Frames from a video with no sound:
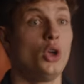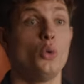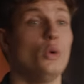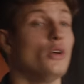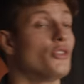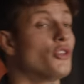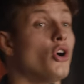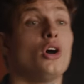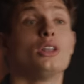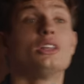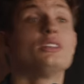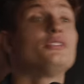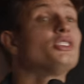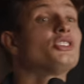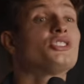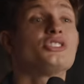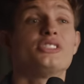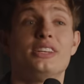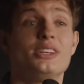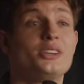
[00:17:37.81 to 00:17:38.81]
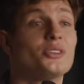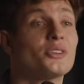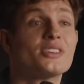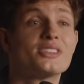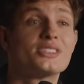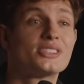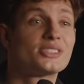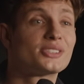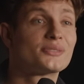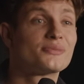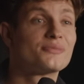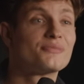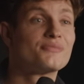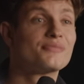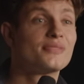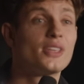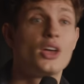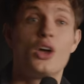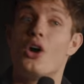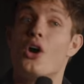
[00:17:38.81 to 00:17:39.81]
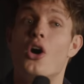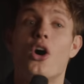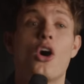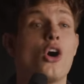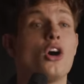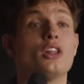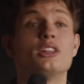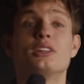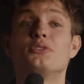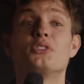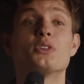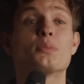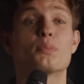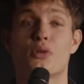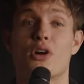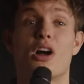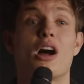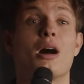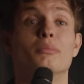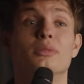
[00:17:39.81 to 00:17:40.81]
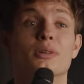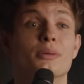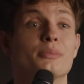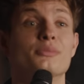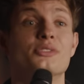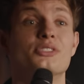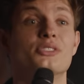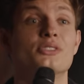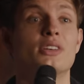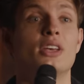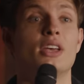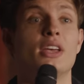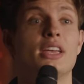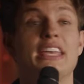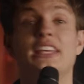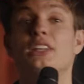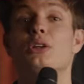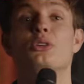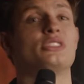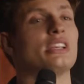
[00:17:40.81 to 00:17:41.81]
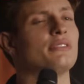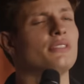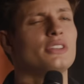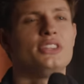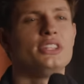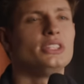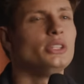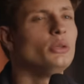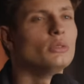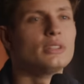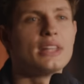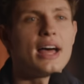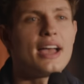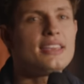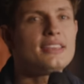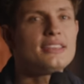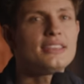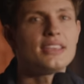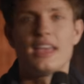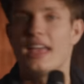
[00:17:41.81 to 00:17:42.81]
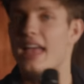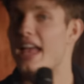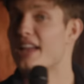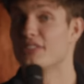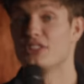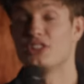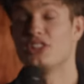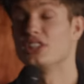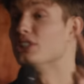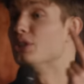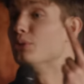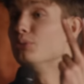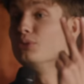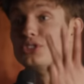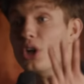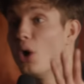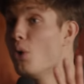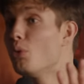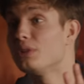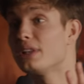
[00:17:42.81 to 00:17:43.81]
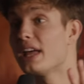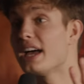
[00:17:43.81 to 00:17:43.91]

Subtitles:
with all of your secrets, all of your problems. He knows everything you like, everything you don't